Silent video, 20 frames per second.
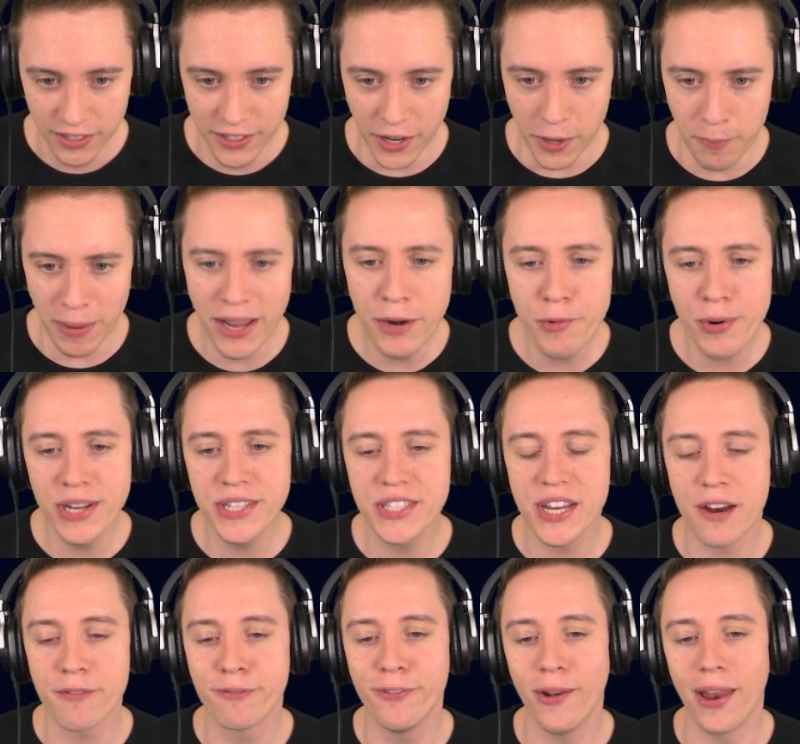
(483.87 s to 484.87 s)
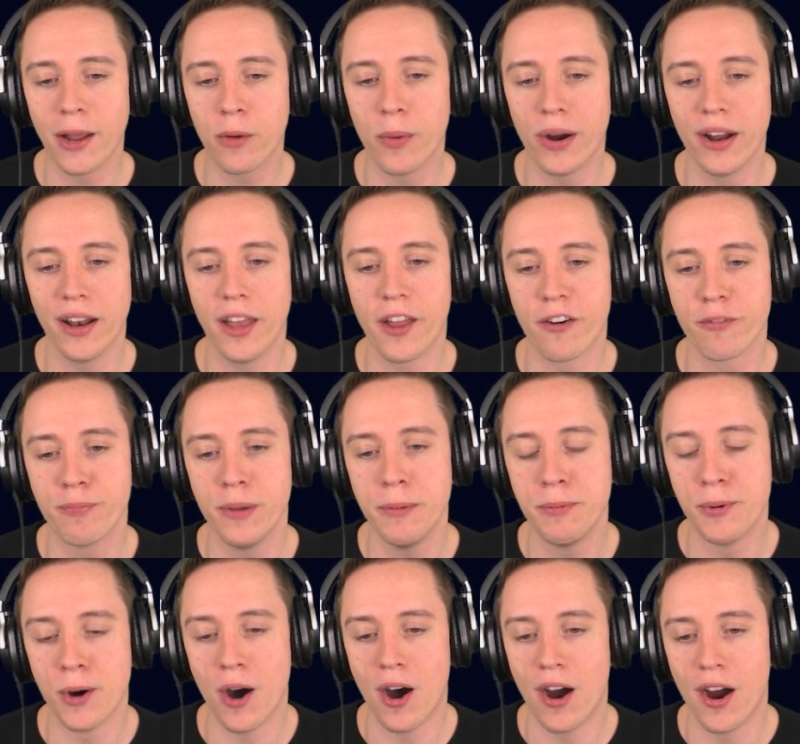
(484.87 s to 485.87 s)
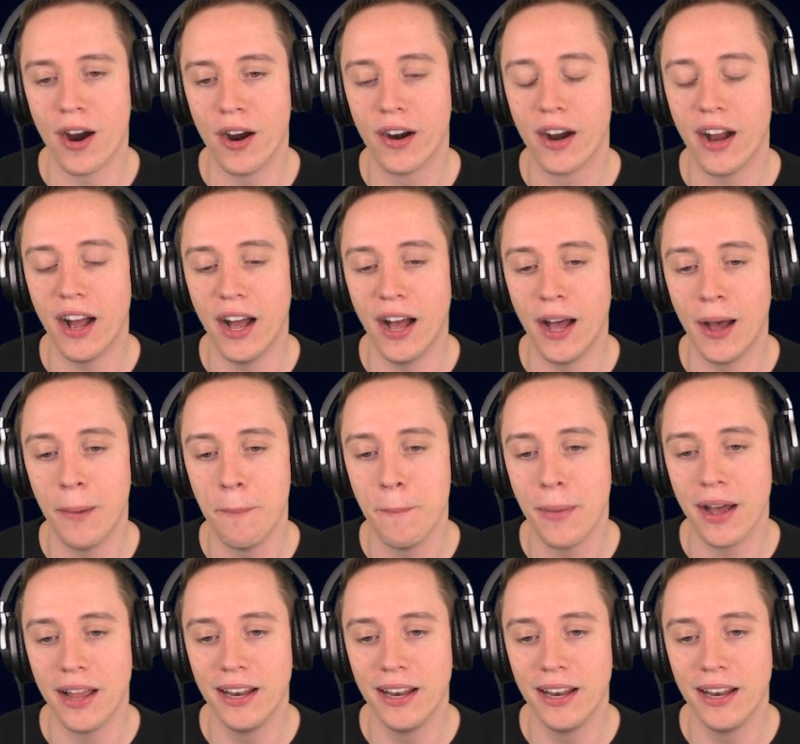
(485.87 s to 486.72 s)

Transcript: Now, the main reason I feel like why a lot of people are um,